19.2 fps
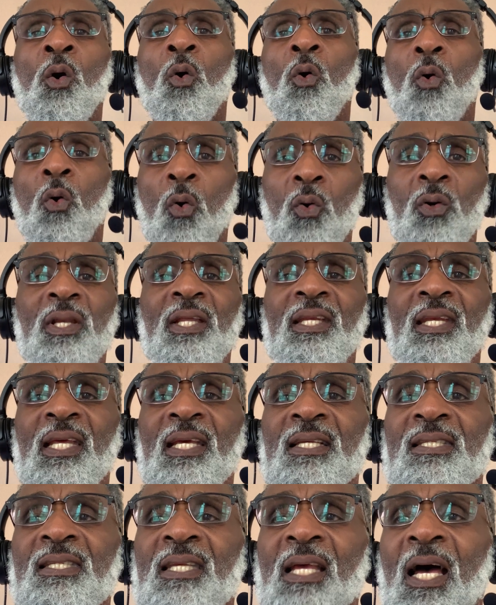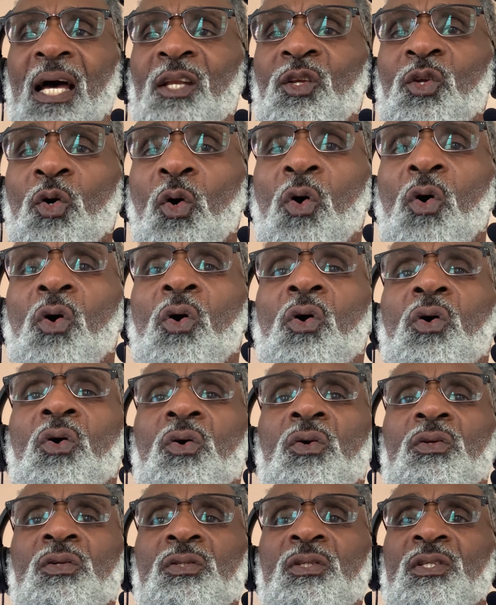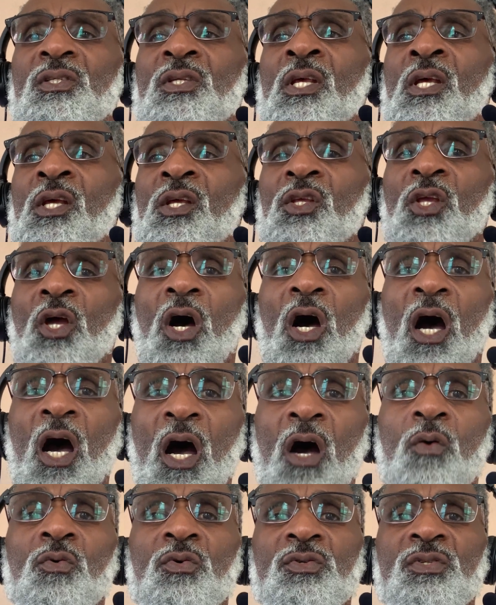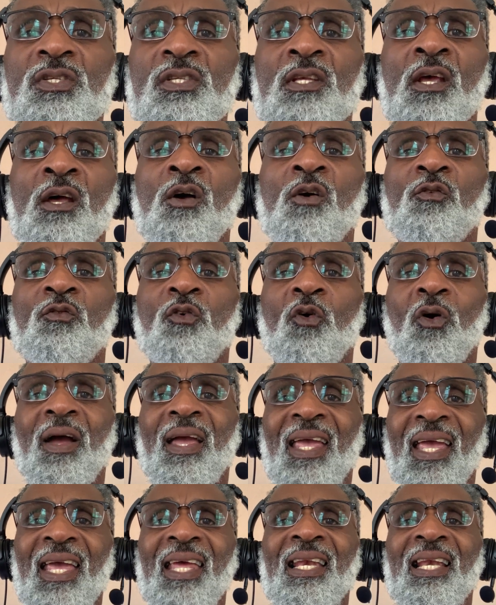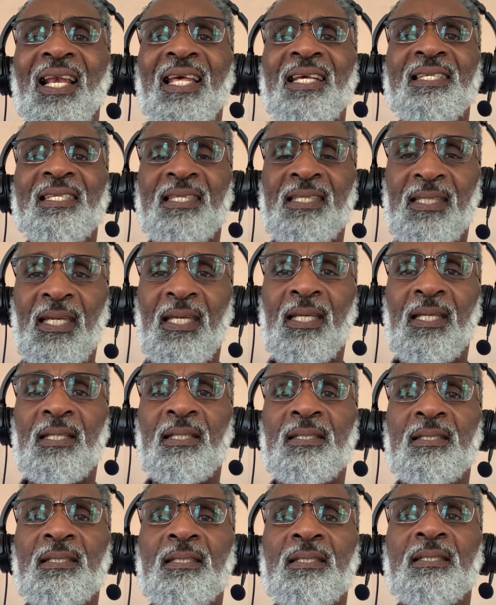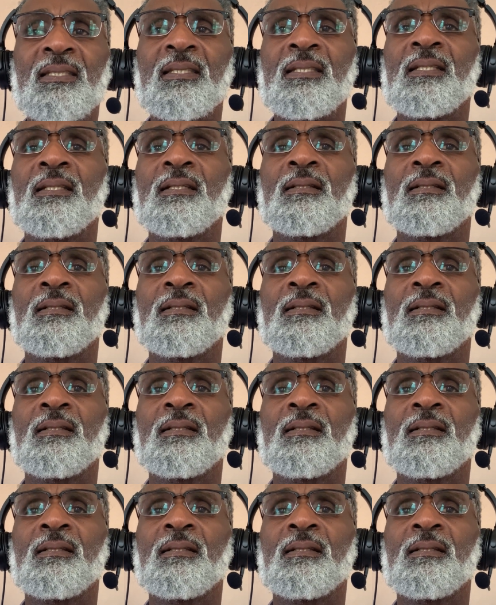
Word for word: Holiness adorns your house for endless days.